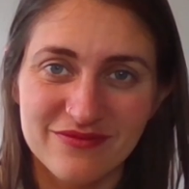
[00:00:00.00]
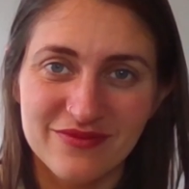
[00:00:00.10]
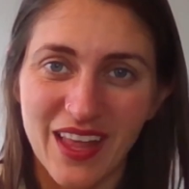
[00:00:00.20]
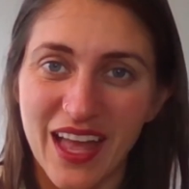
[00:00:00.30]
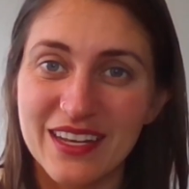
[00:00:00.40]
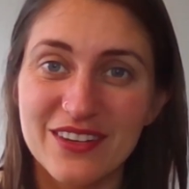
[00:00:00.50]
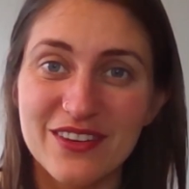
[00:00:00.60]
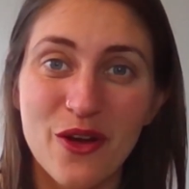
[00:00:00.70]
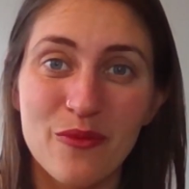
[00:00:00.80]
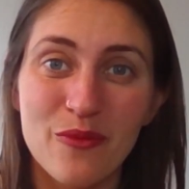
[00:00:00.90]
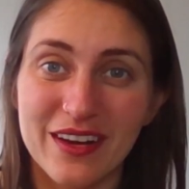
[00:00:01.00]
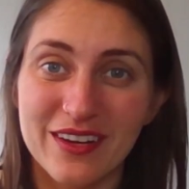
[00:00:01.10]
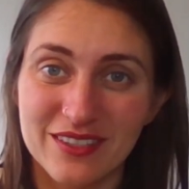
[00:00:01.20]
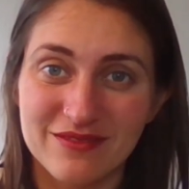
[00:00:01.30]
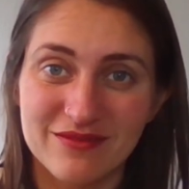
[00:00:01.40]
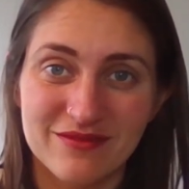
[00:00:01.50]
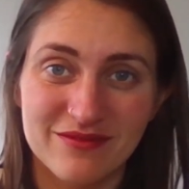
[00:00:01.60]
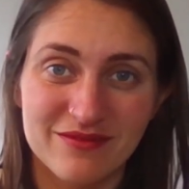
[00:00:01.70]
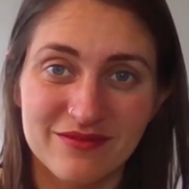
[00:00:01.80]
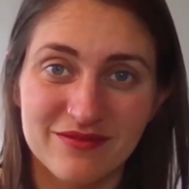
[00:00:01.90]
I didn't know better.
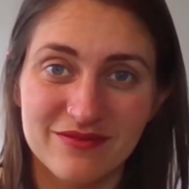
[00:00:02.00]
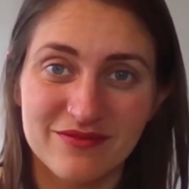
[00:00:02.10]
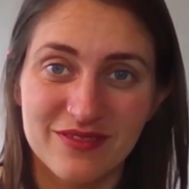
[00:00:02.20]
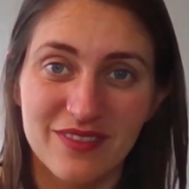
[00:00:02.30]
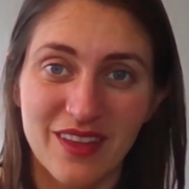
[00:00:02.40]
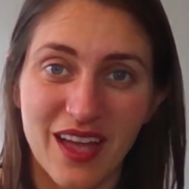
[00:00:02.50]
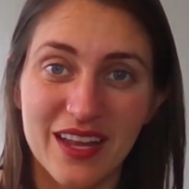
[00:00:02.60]
I